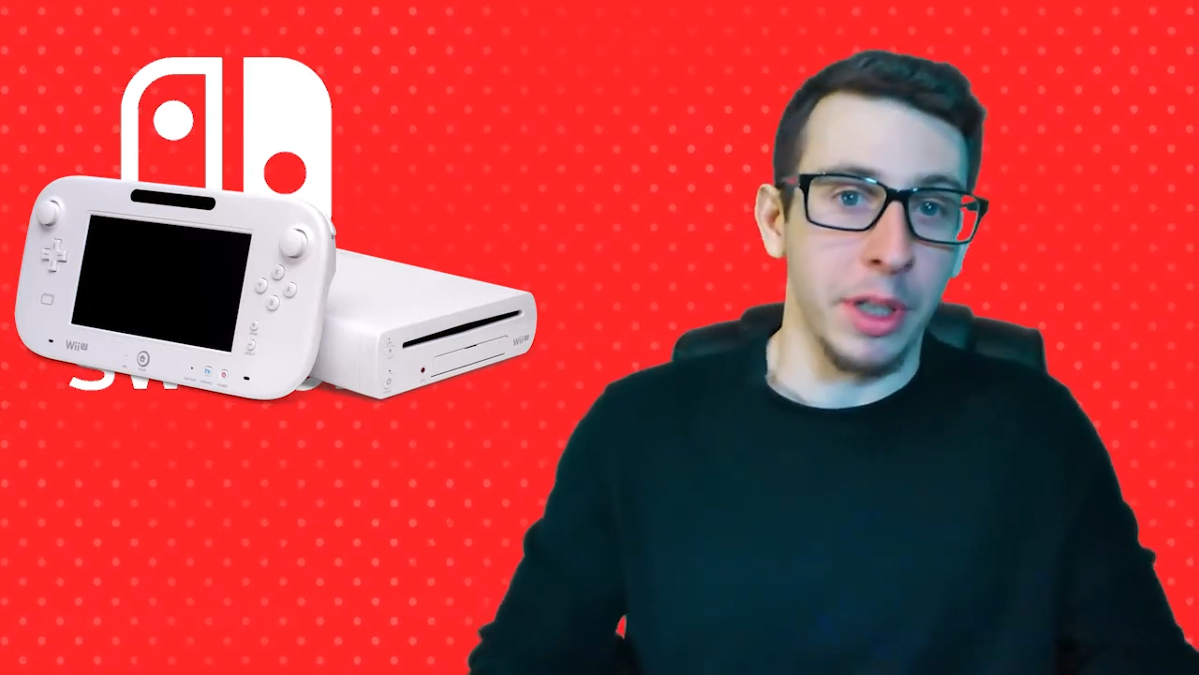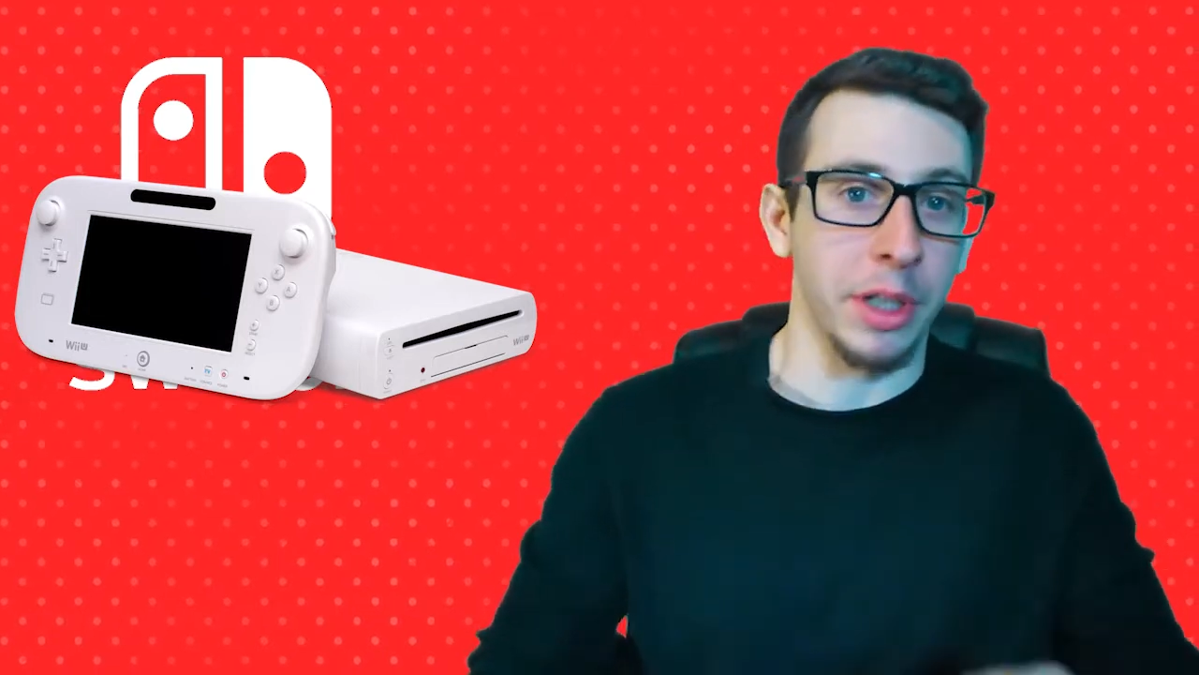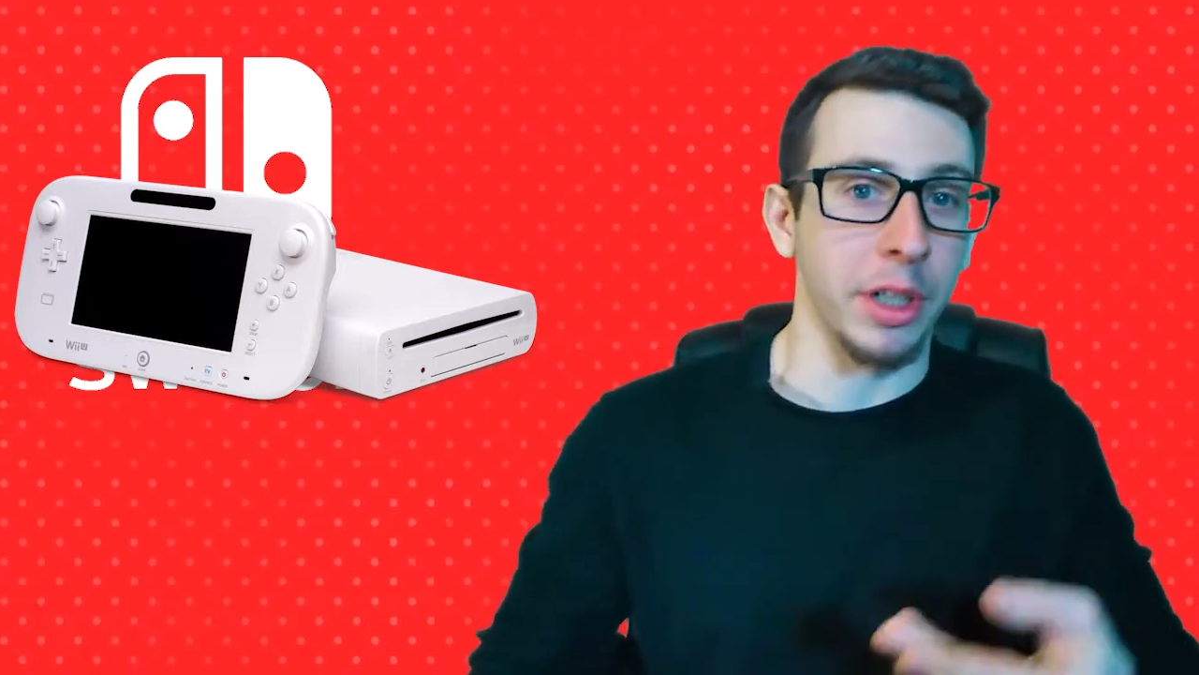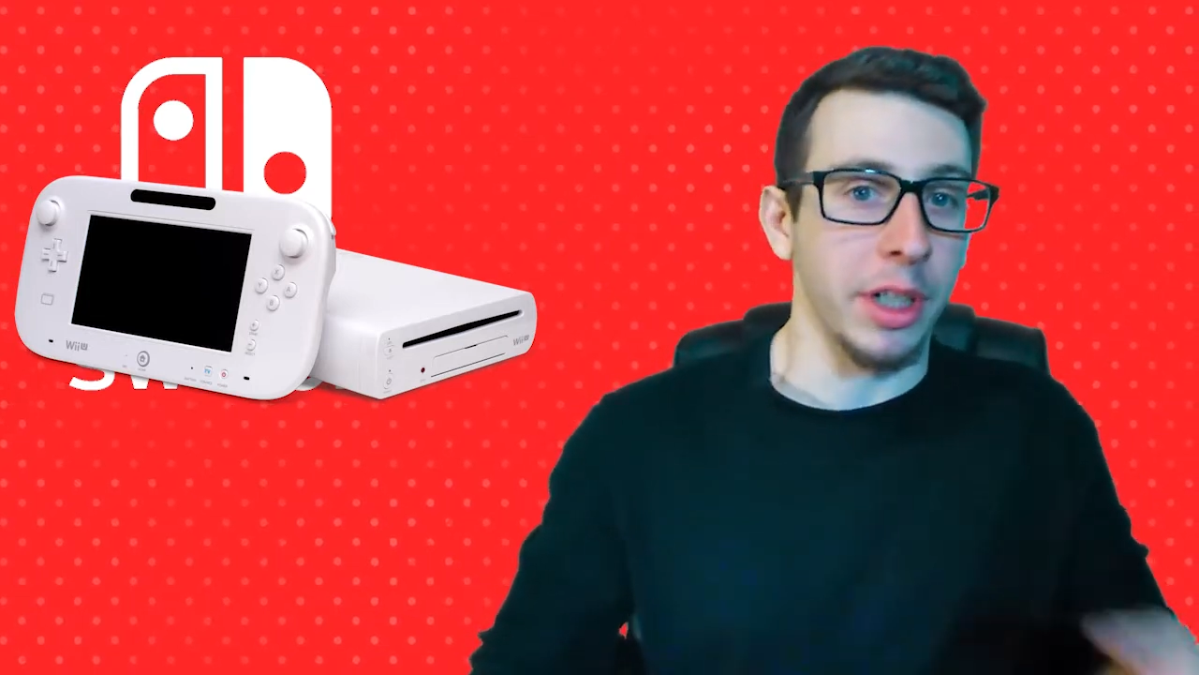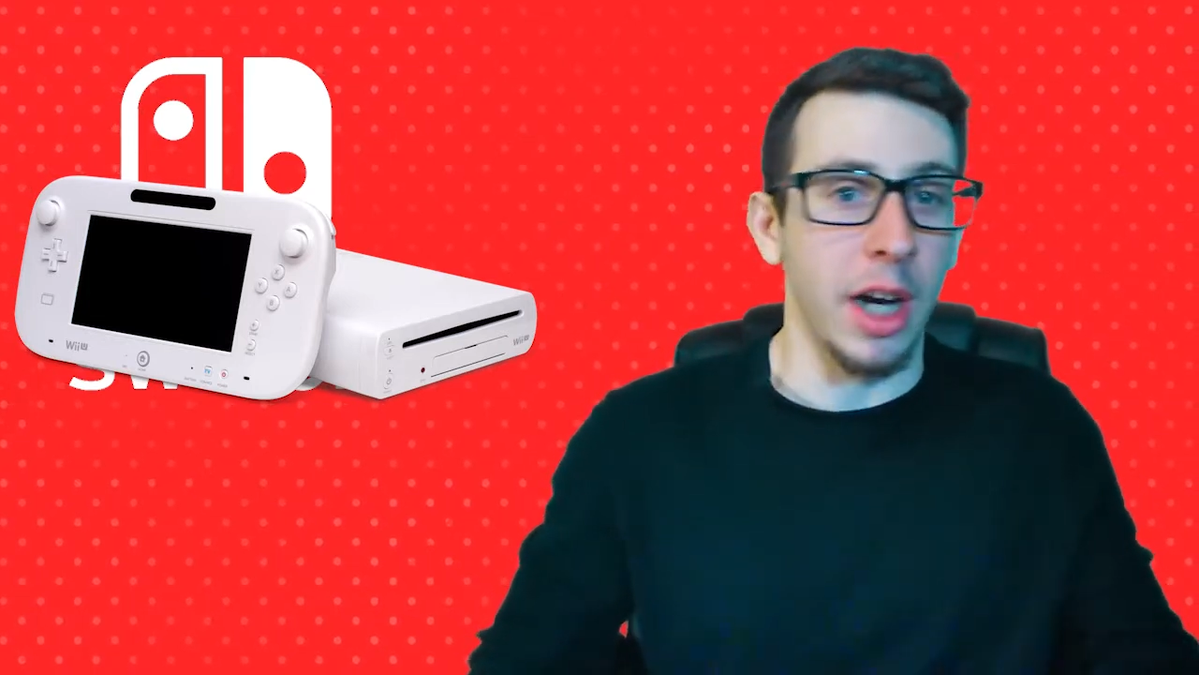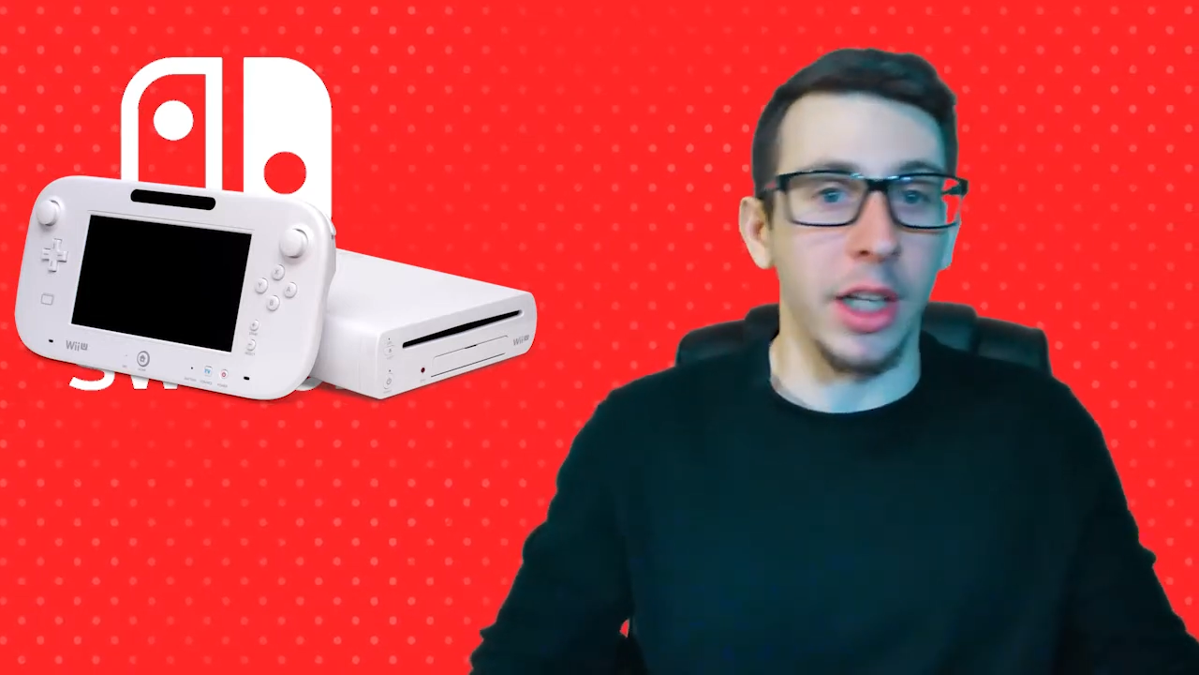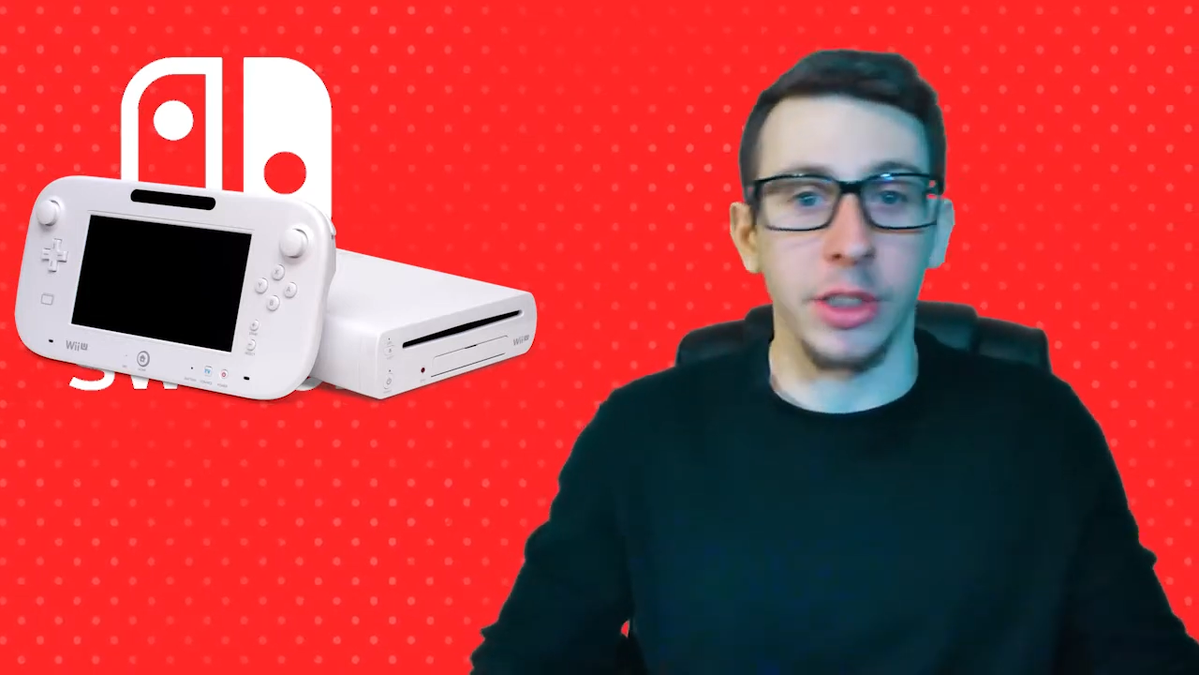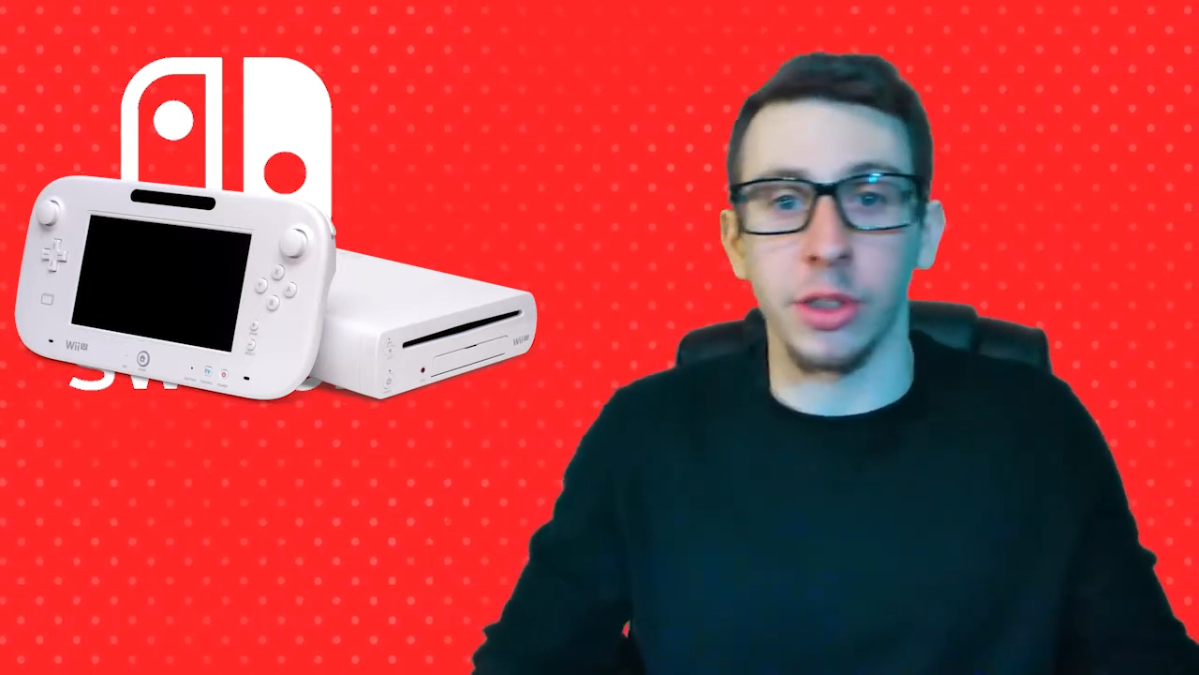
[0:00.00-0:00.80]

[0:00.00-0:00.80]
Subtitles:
good console,